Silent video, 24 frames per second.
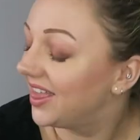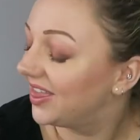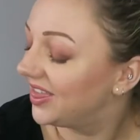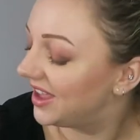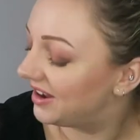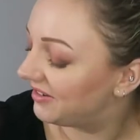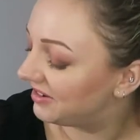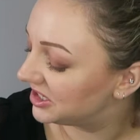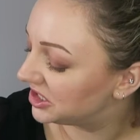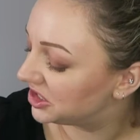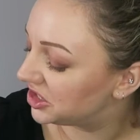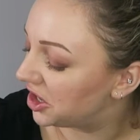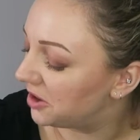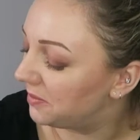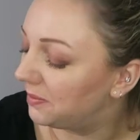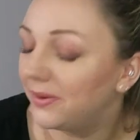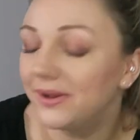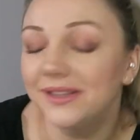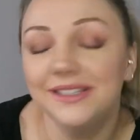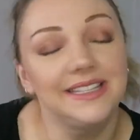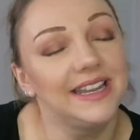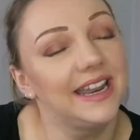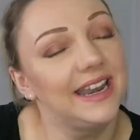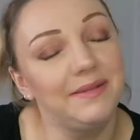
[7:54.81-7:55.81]
There is no
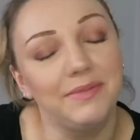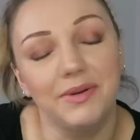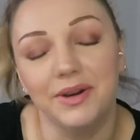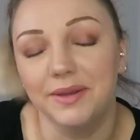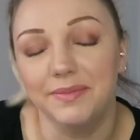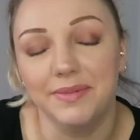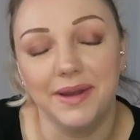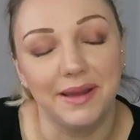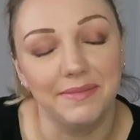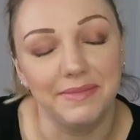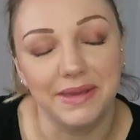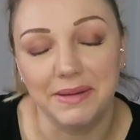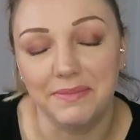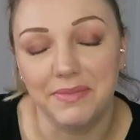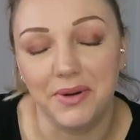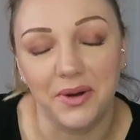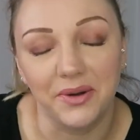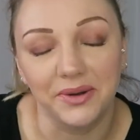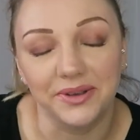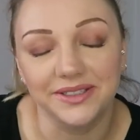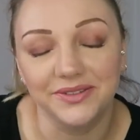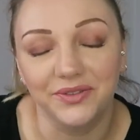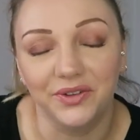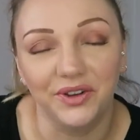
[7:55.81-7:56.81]
point in anybody buying me a
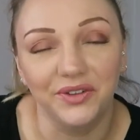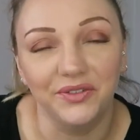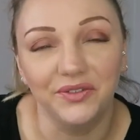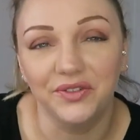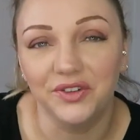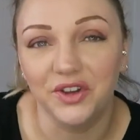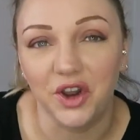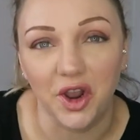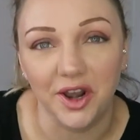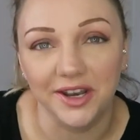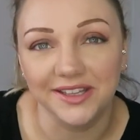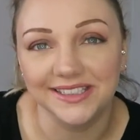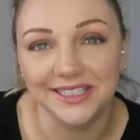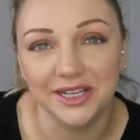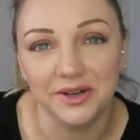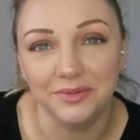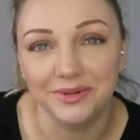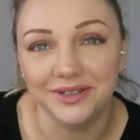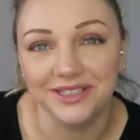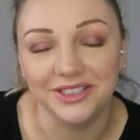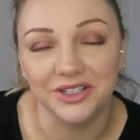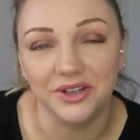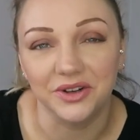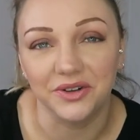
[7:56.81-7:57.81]
box full of Charlotte
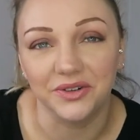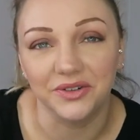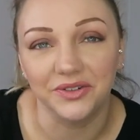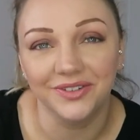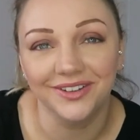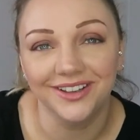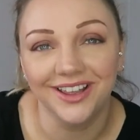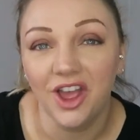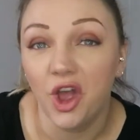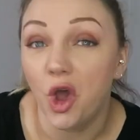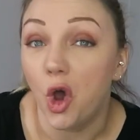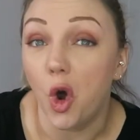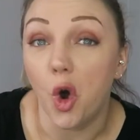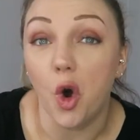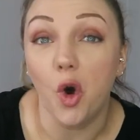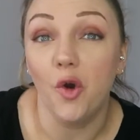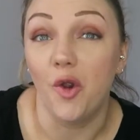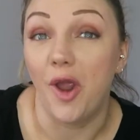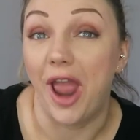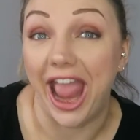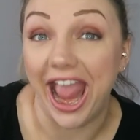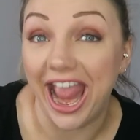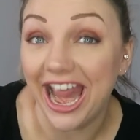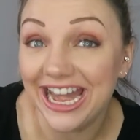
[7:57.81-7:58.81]
Tilbury stuff,
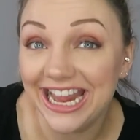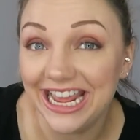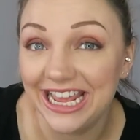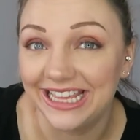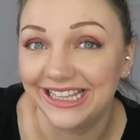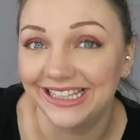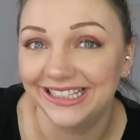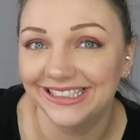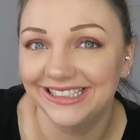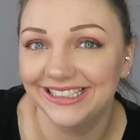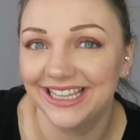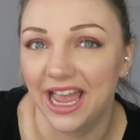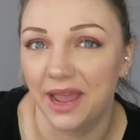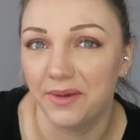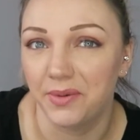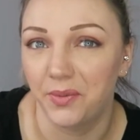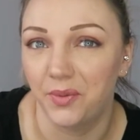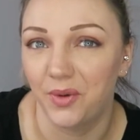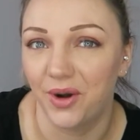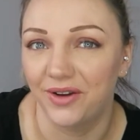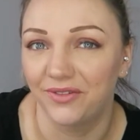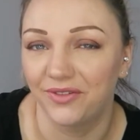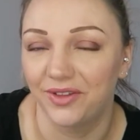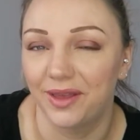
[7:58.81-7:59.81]
or any type
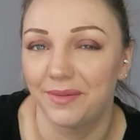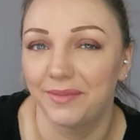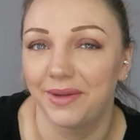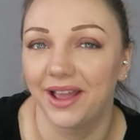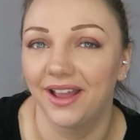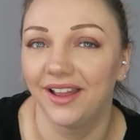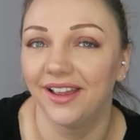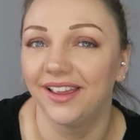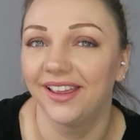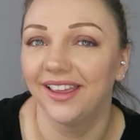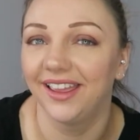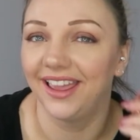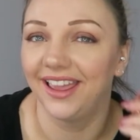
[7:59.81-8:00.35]
of brand for that matter,